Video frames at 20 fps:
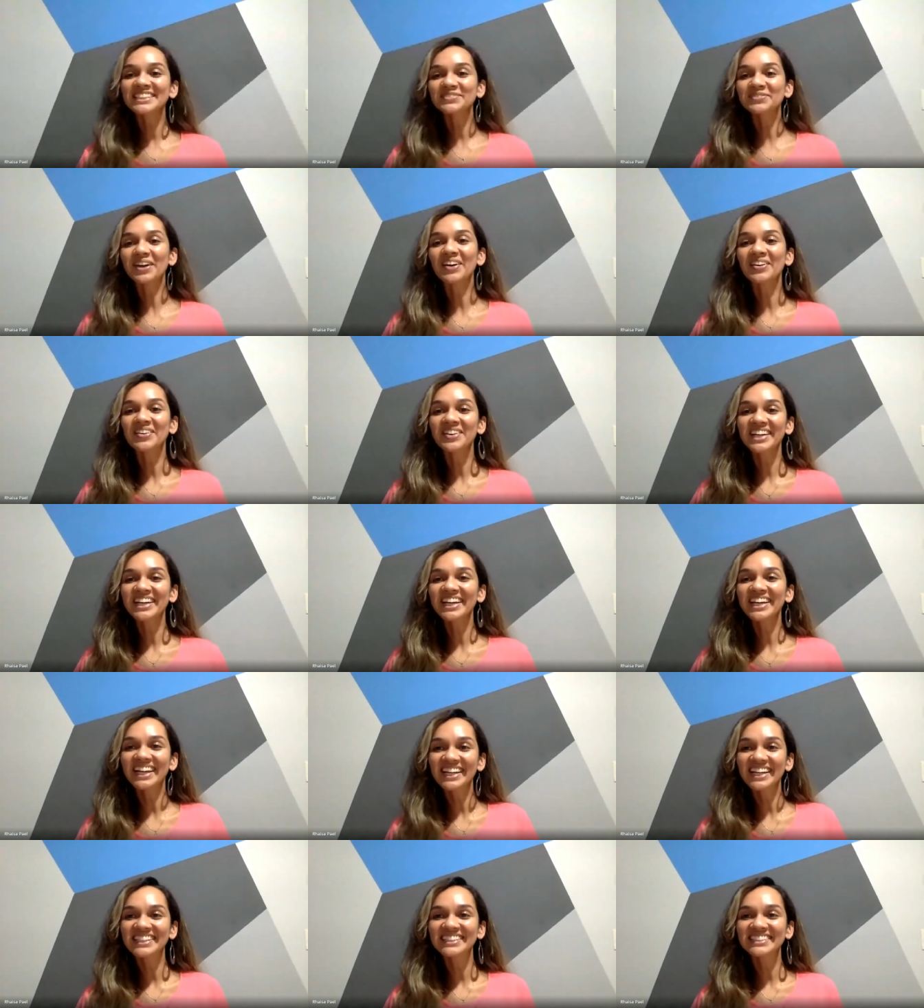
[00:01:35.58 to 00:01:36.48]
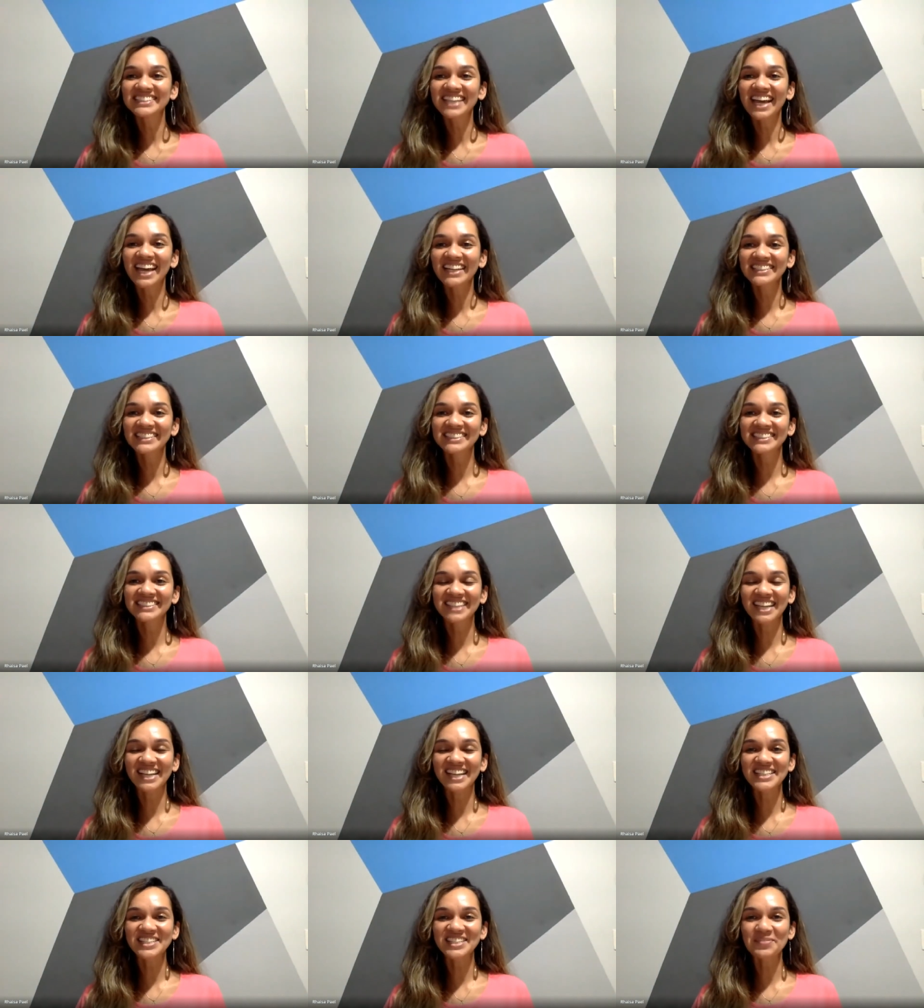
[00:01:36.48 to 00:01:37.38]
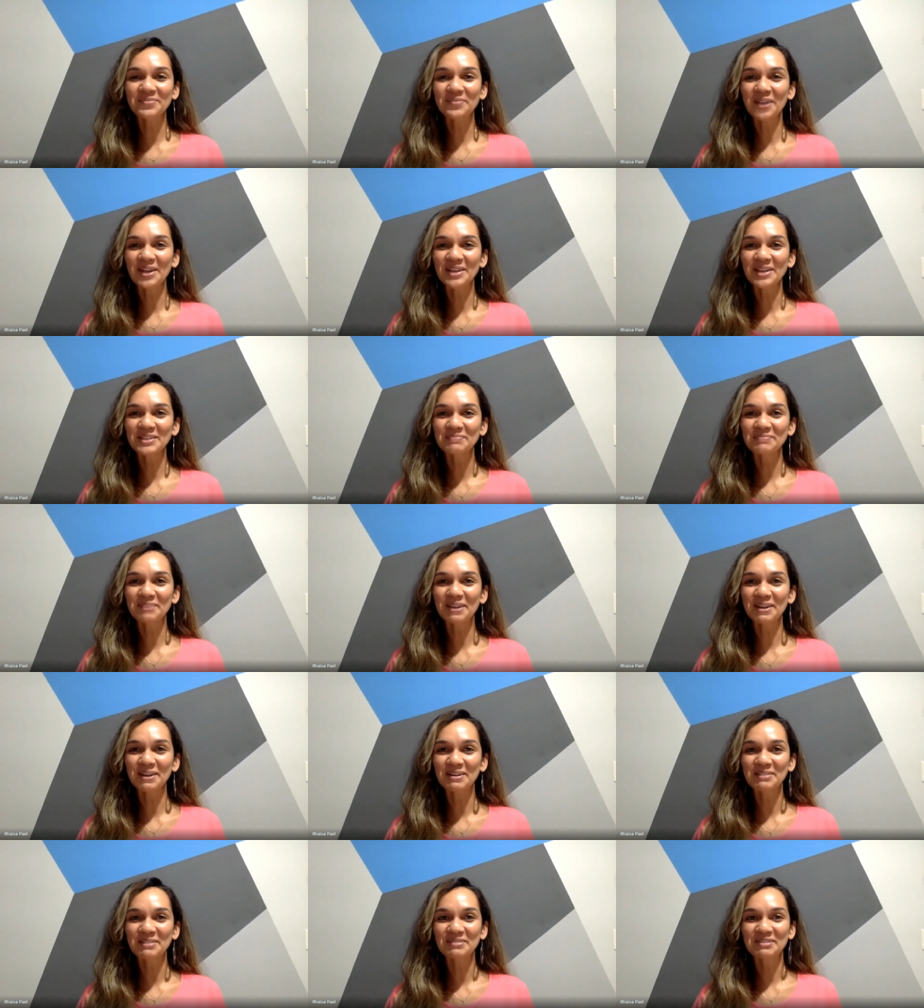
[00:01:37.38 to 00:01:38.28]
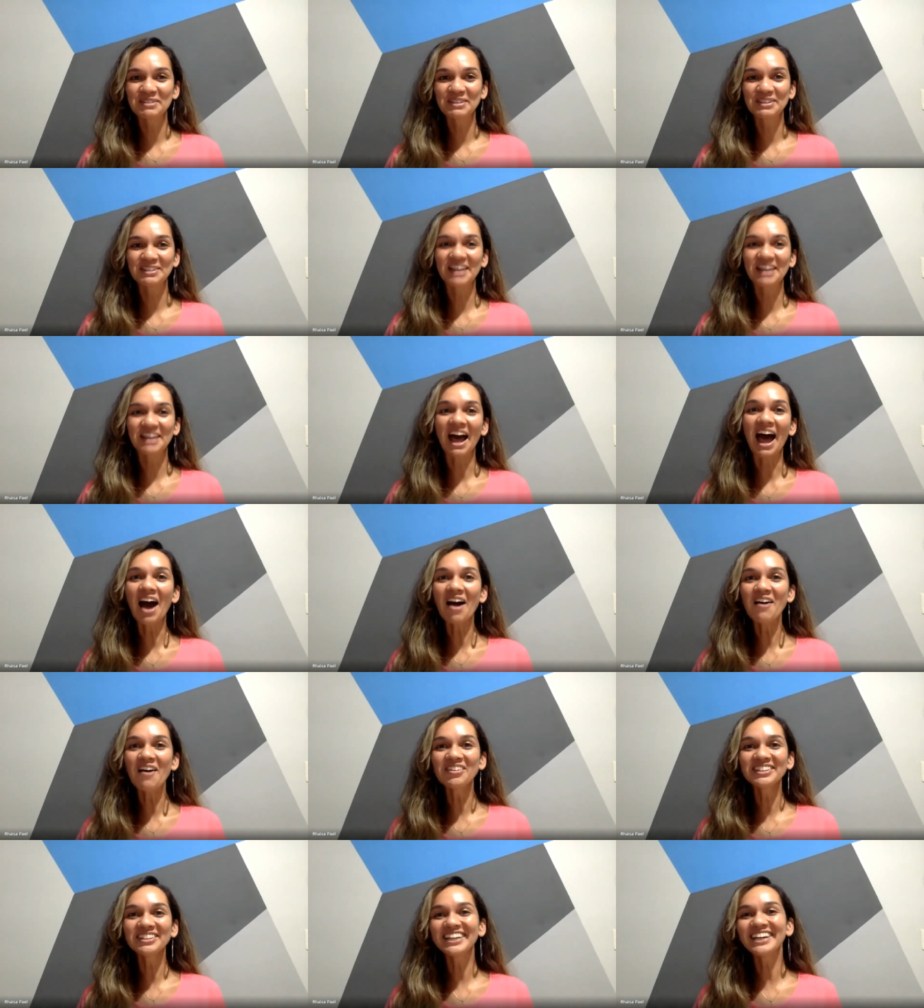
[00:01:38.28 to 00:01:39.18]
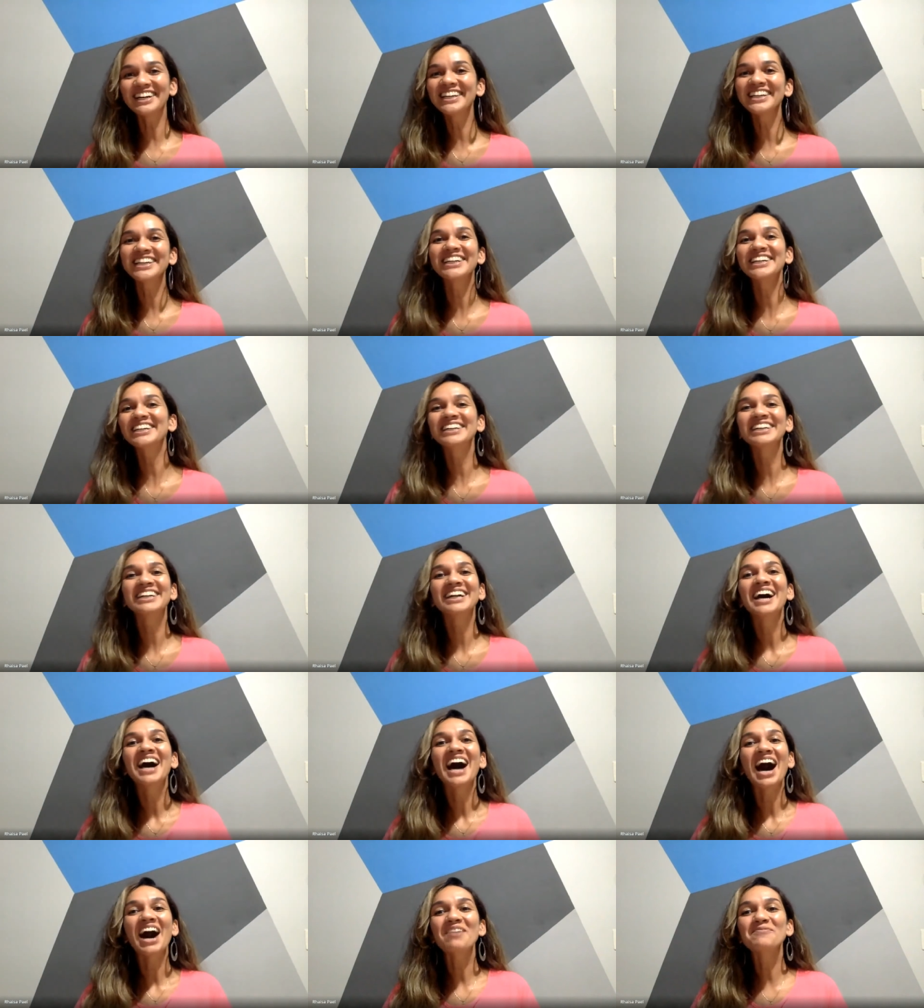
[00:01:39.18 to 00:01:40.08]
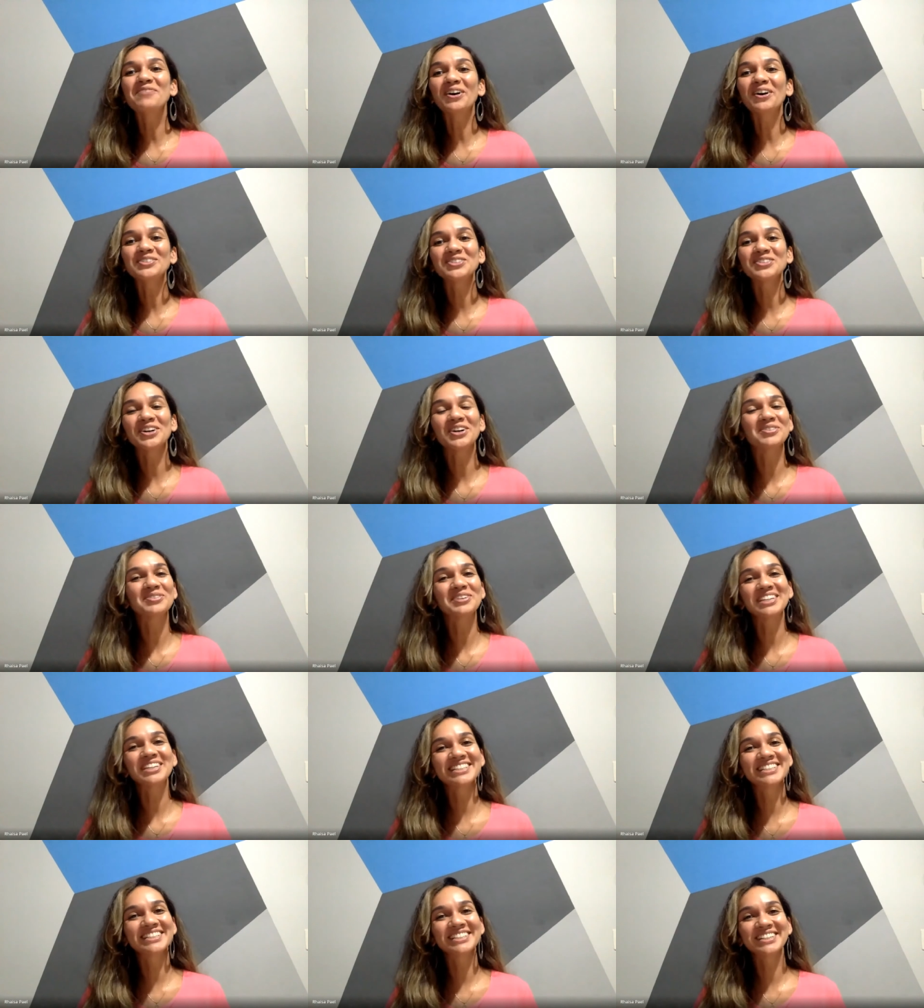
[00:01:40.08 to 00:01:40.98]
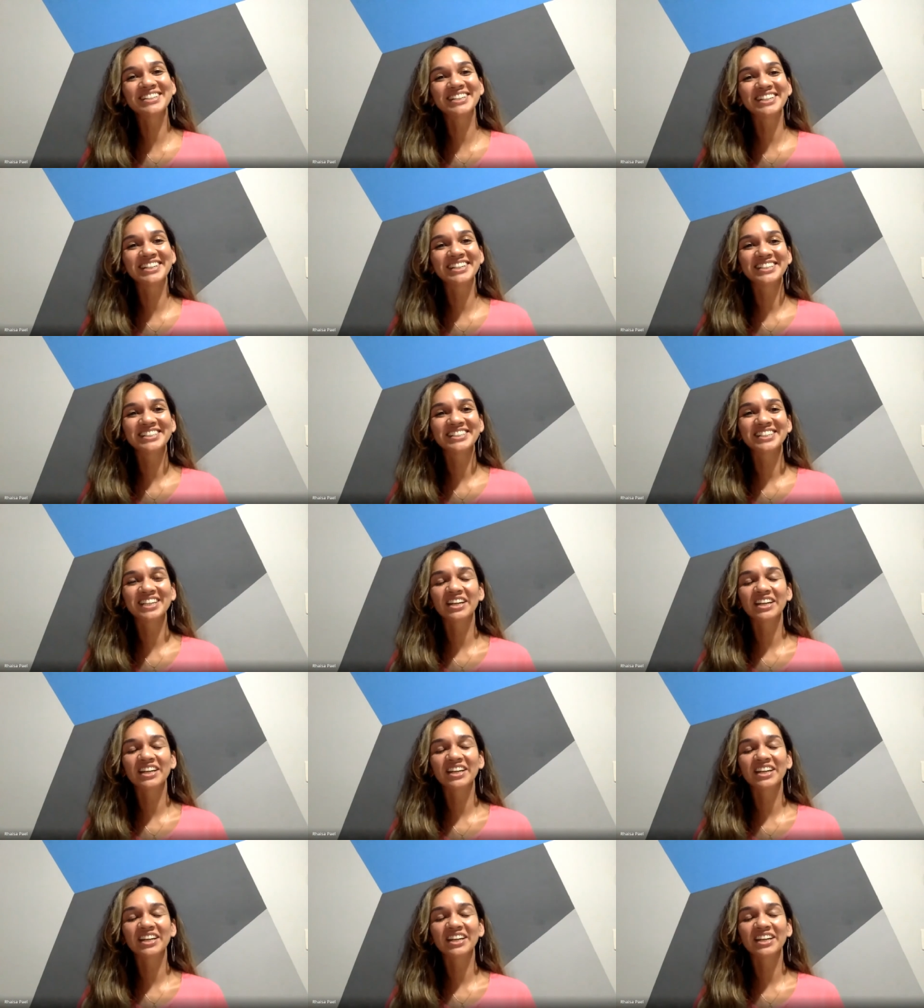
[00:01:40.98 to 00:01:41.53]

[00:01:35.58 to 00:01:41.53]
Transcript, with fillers: Marianne, that's that's the best part of it. I wanna hear about your research.